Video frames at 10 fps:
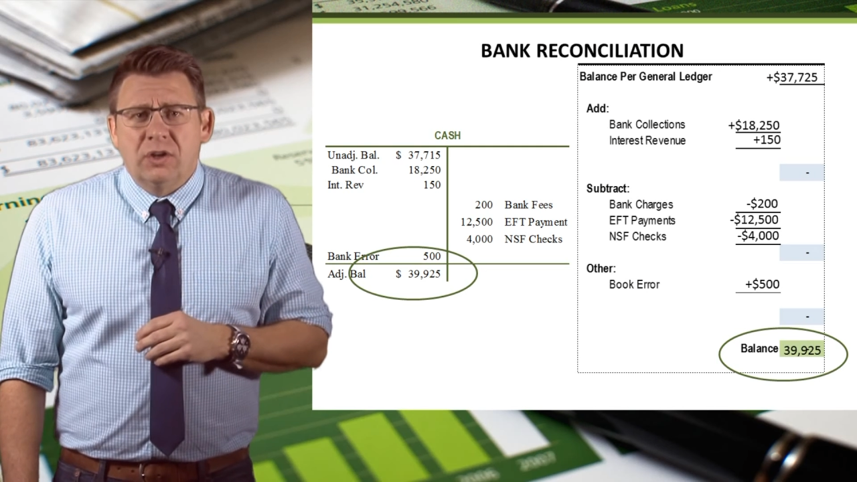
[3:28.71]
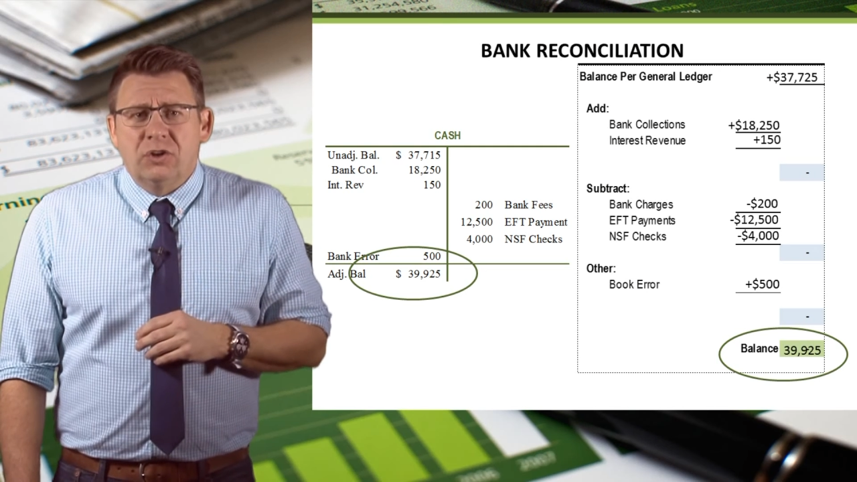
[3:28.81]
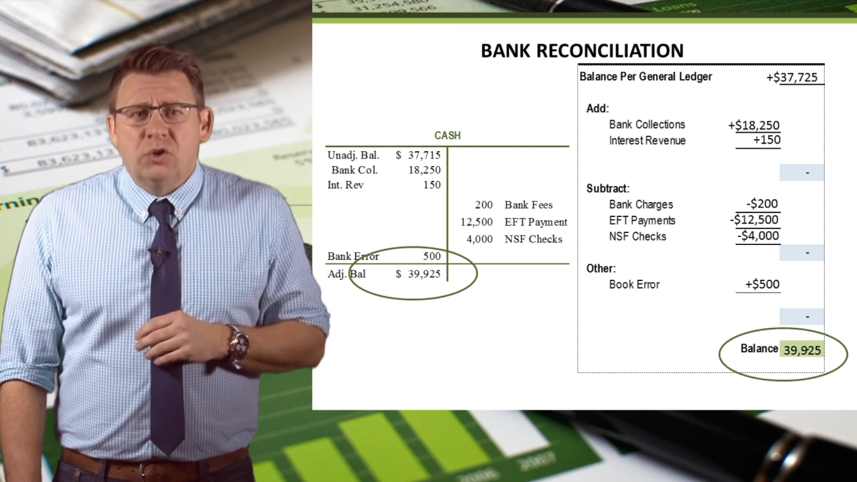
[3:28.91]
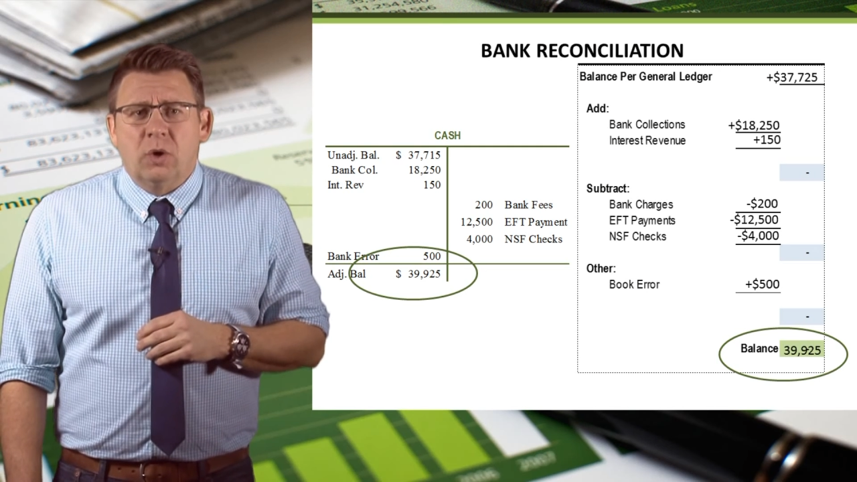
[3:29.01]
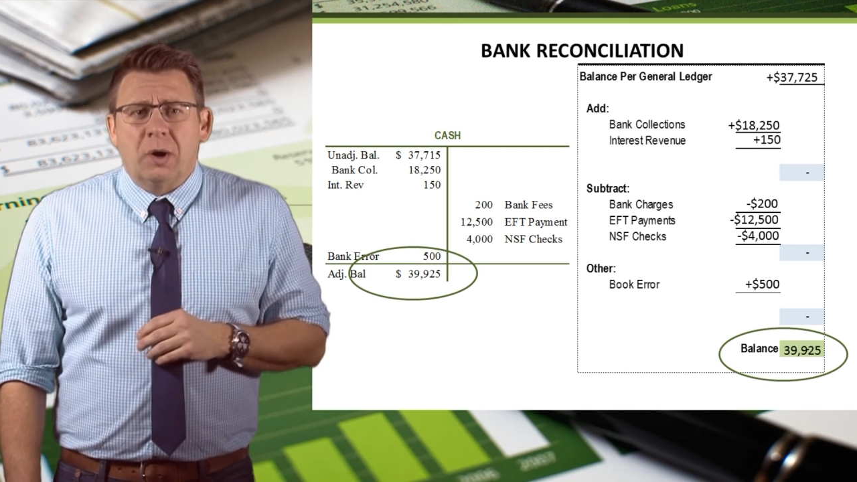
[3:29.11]

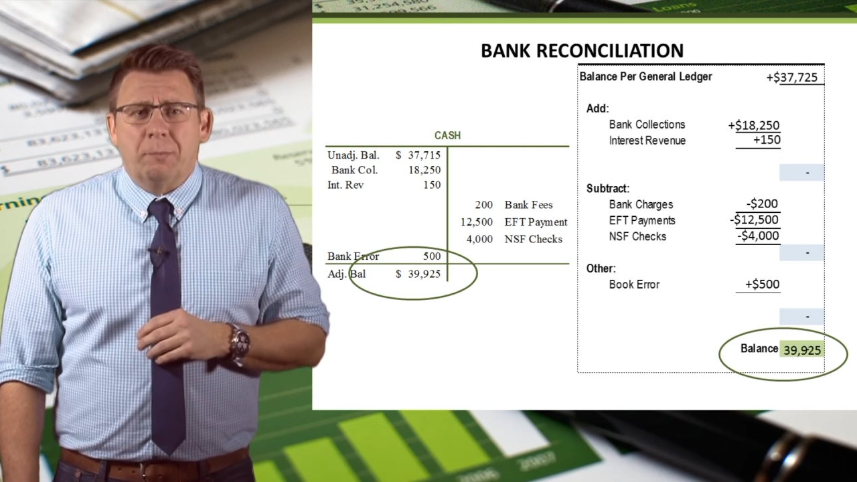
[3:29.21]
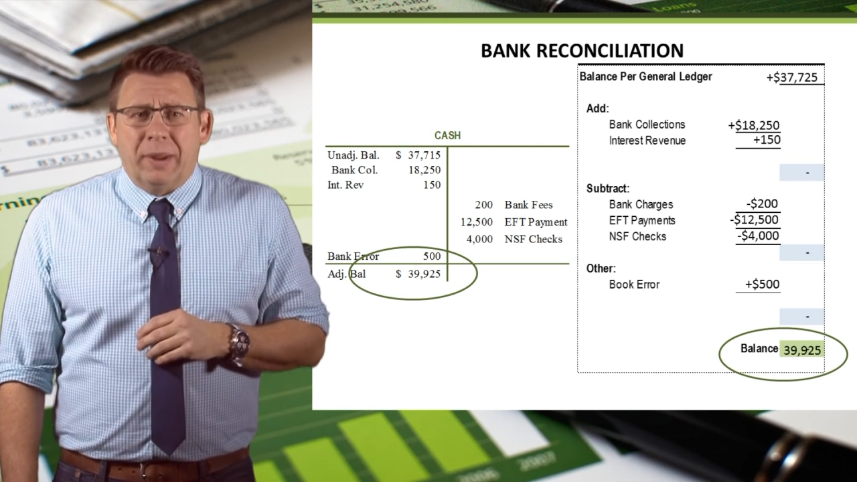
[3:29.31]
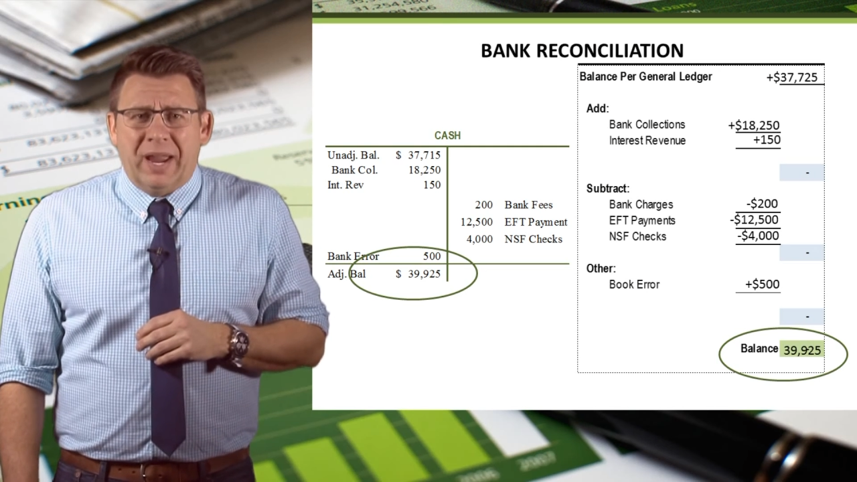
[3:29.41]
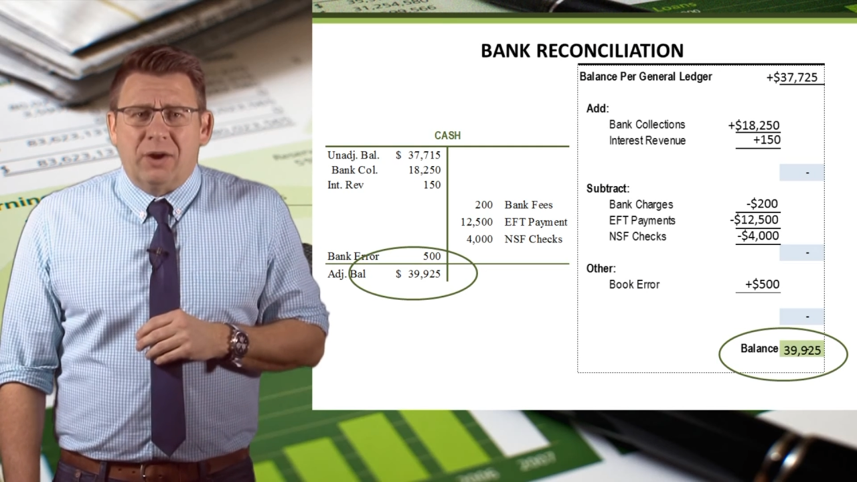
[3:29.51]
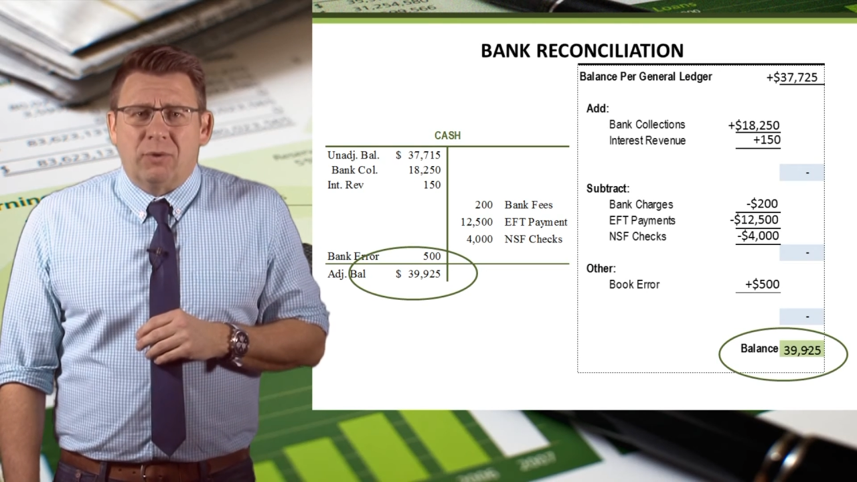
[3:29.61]
to our bank